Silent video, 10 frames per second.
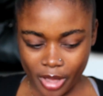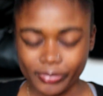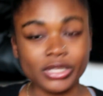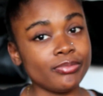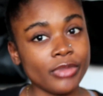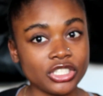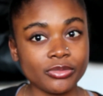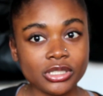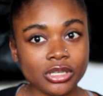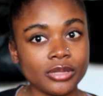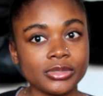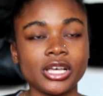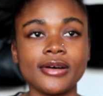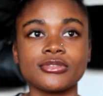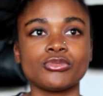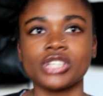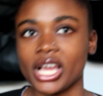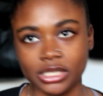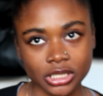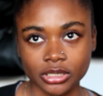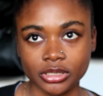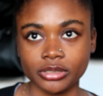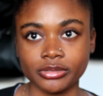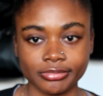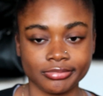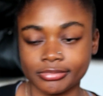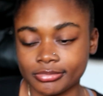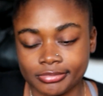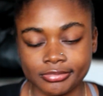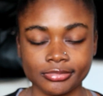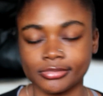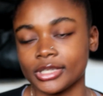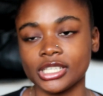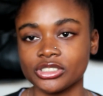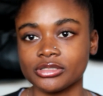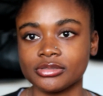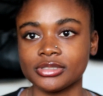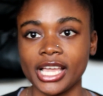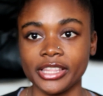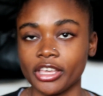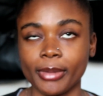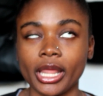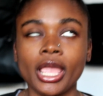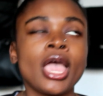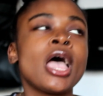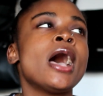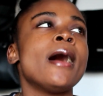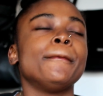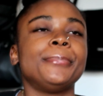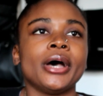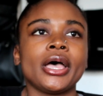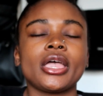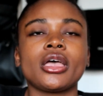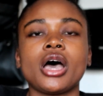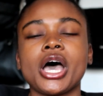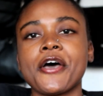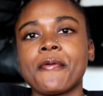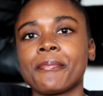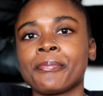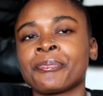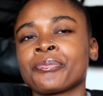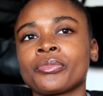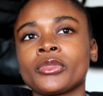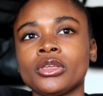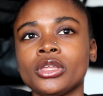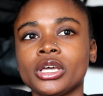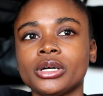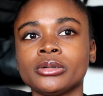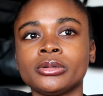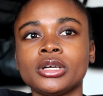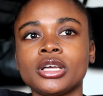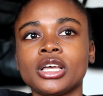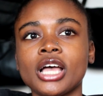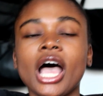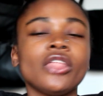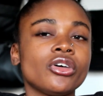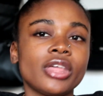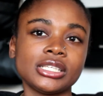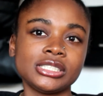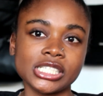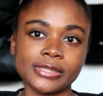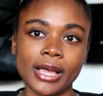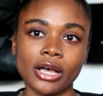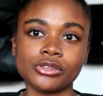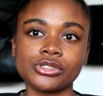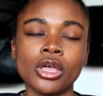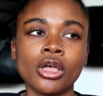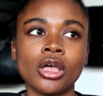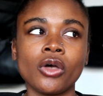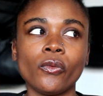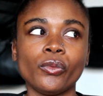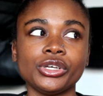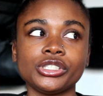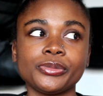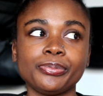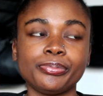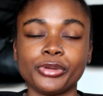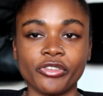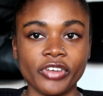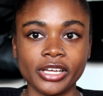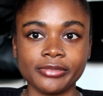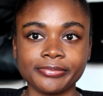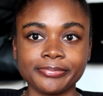did measurements on themselves, which I didn't do. I didn't think about it. But you know, I know that 6 pounds was pure fat.